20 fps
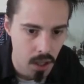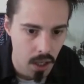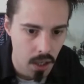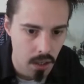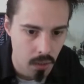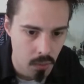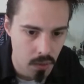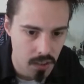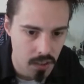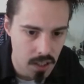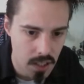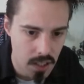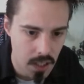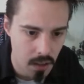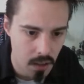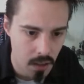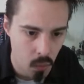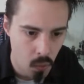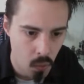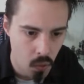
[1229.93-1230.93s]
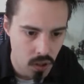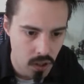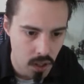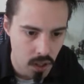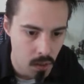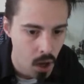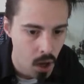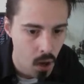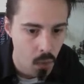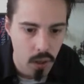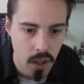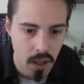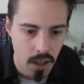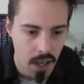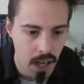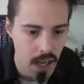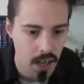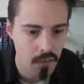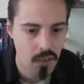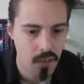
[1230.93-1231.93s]
I don't want to send out another Water type. We're gonna
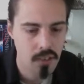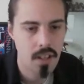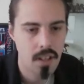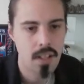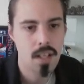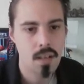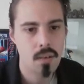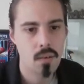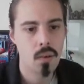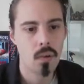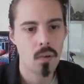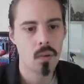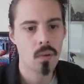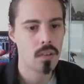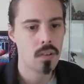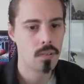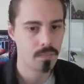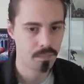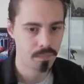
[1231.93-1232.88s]
have to send out Claude.